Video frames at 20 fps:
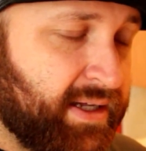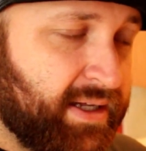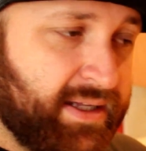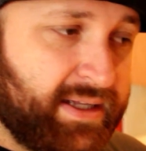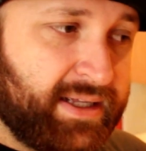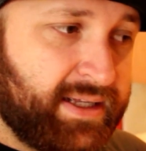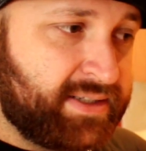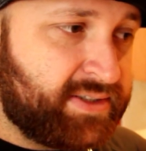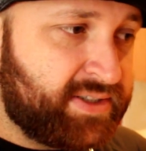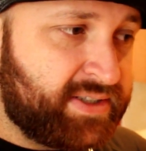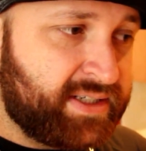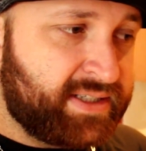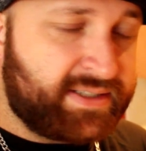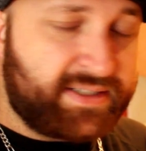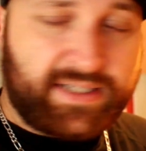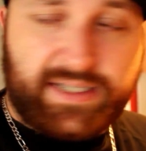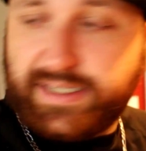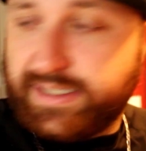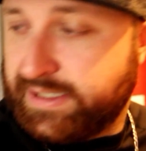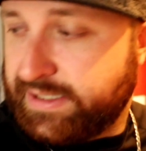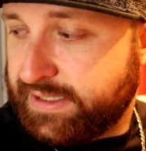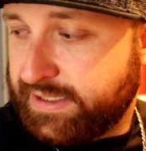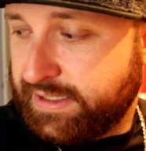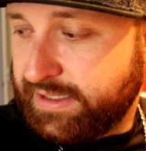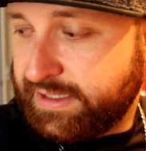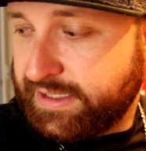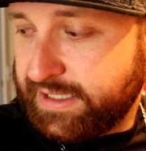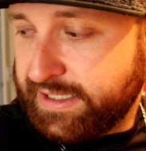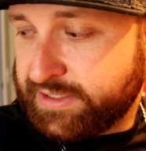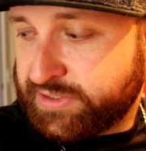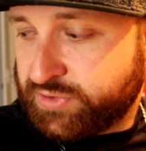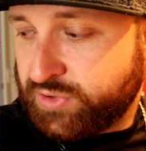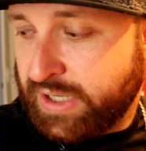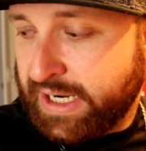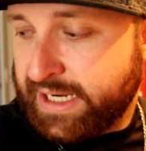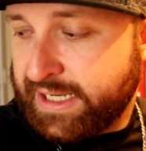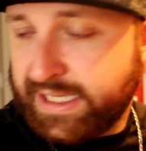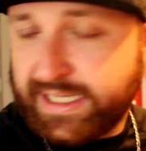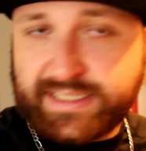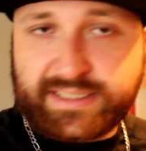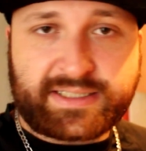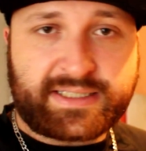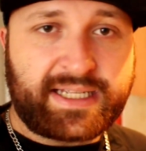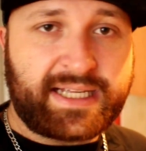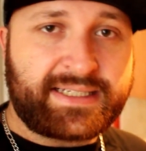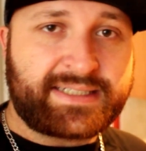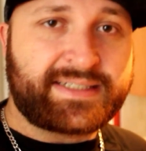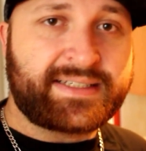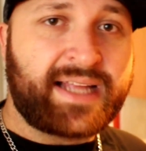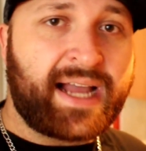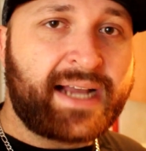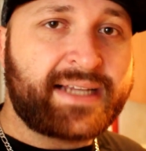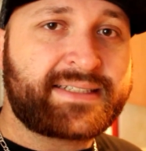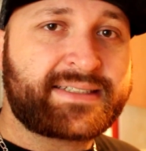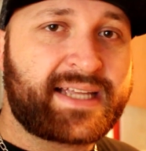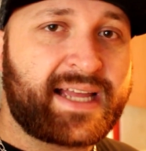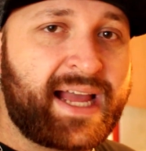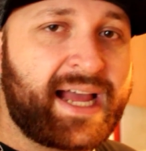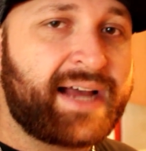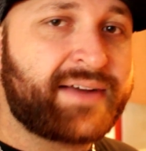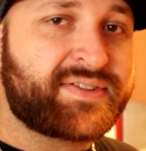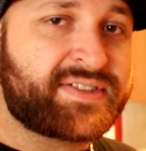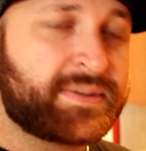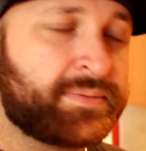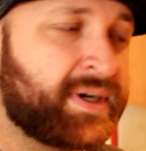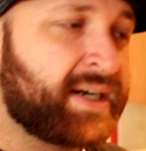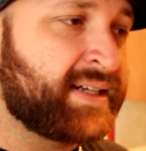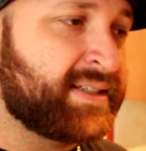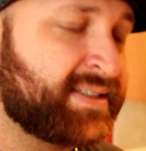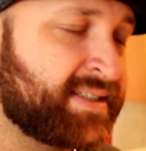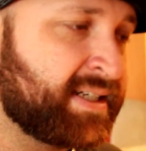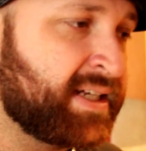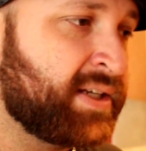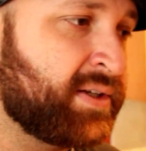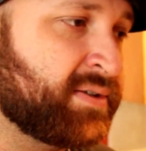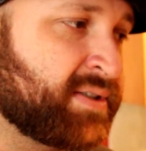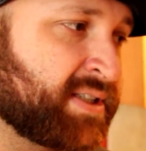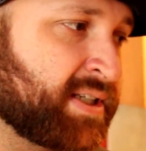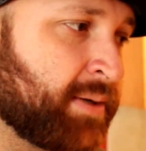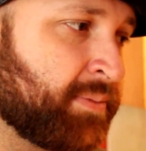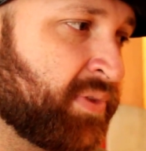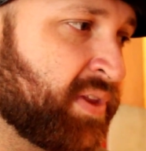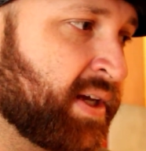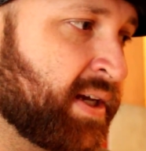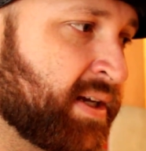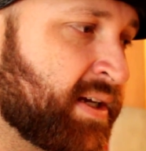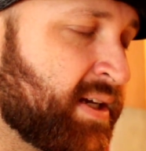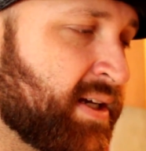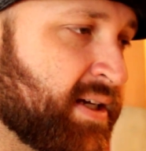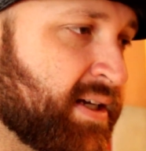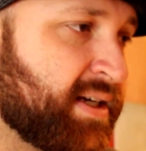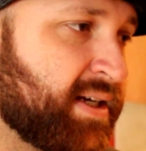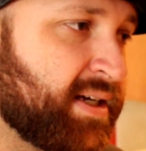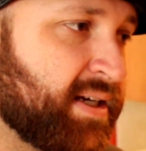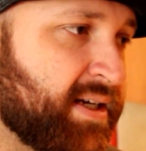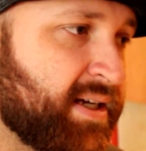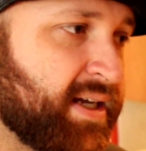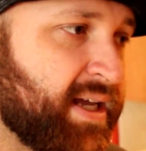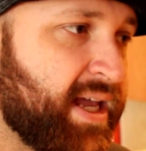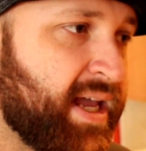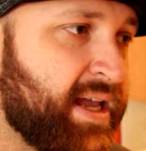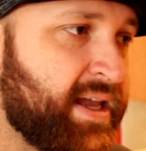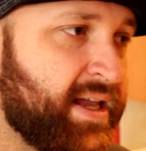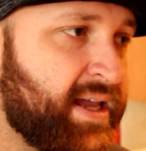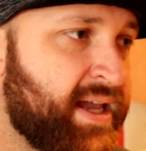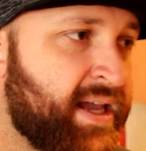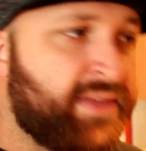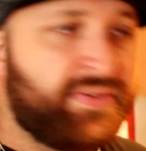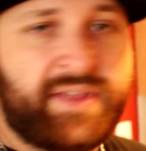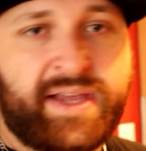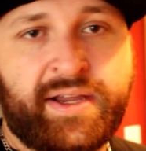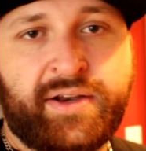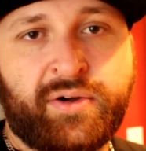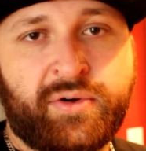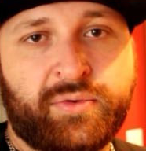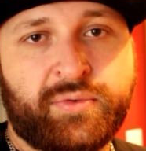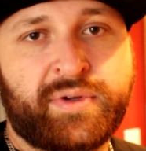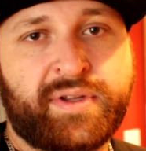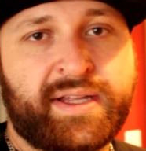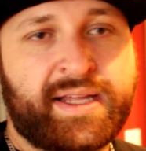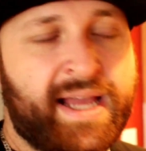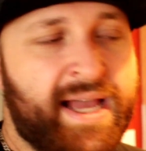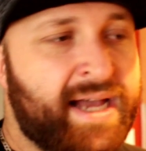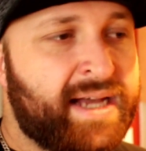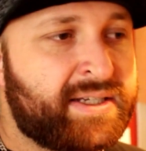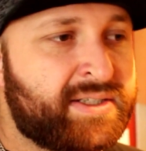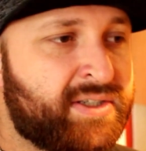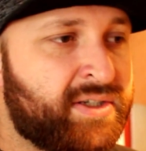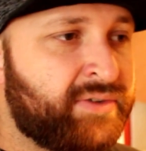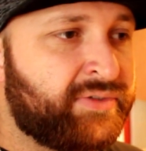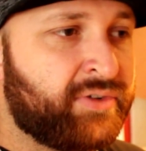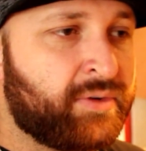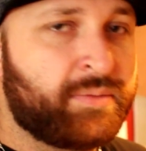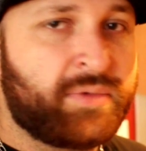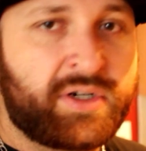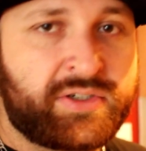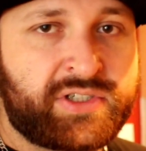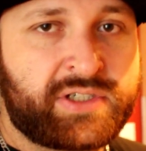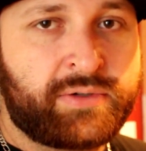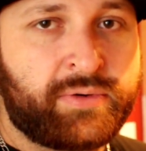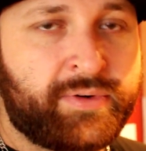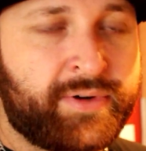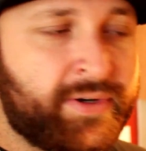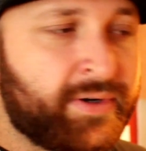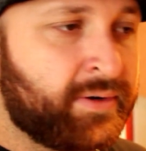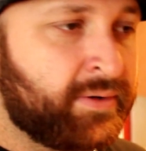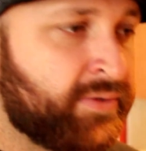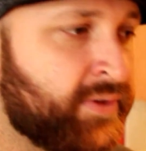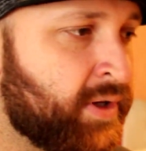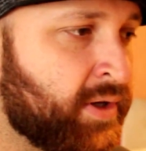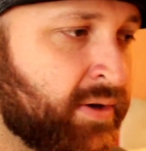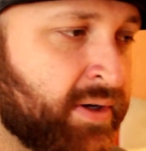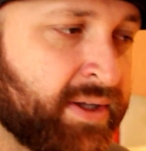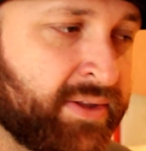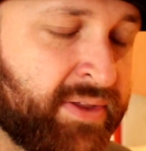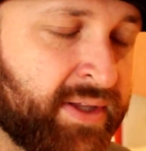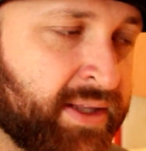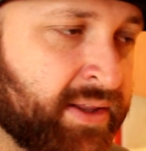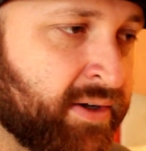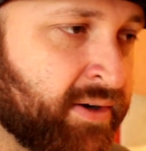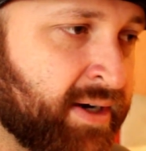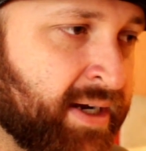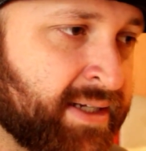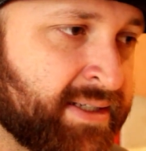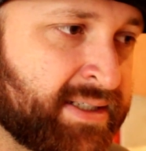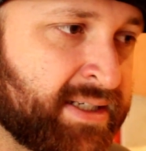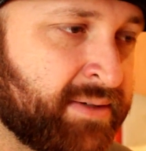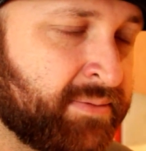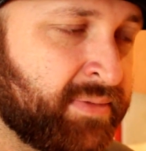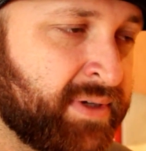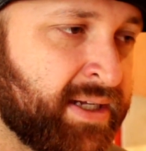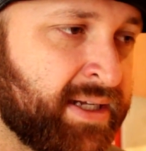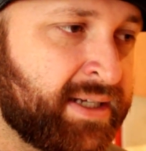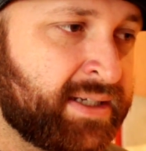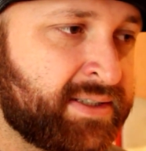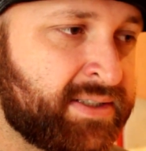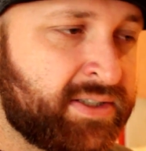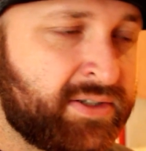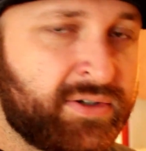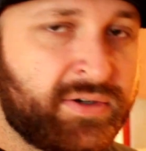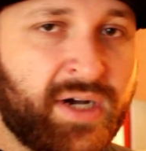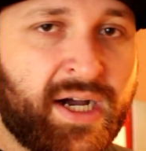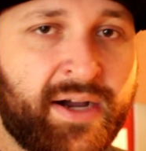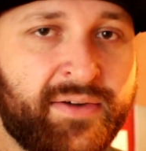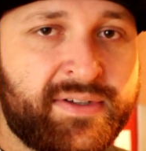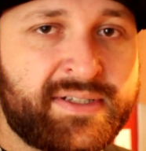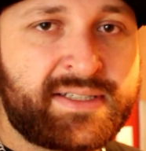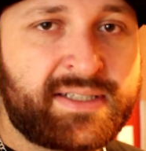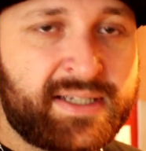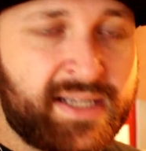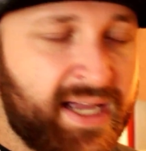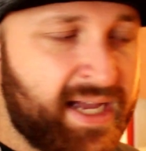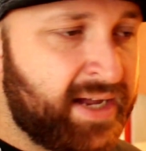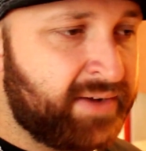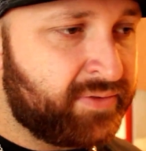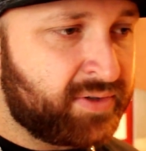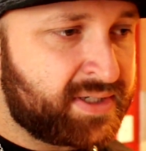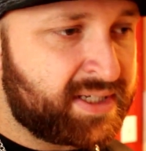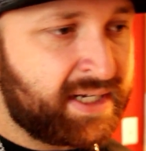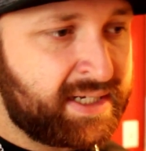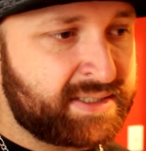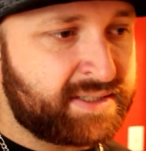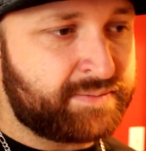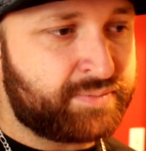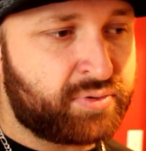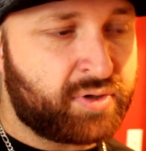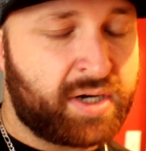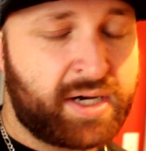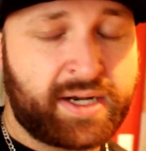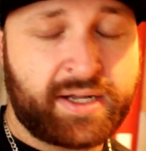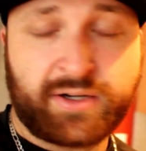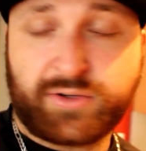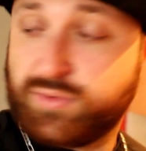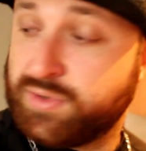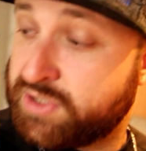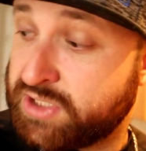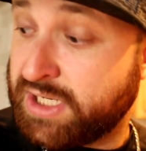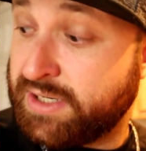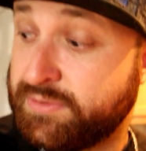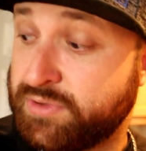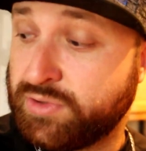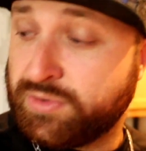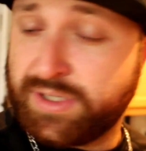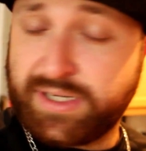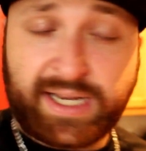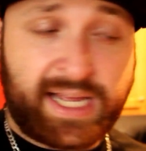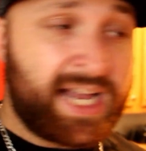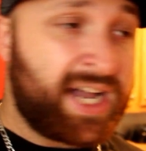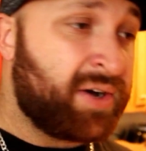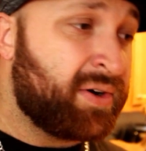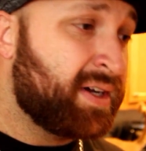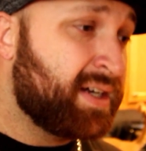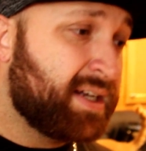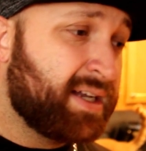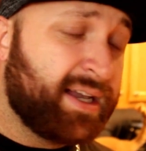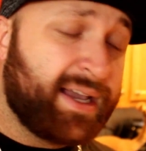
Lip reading: It's just, it's great. It's nice to have somebody send you something and they don't really ask you for much in return. The only thing they're asking me is, you know, obviously advertise the product, which I'm doing now.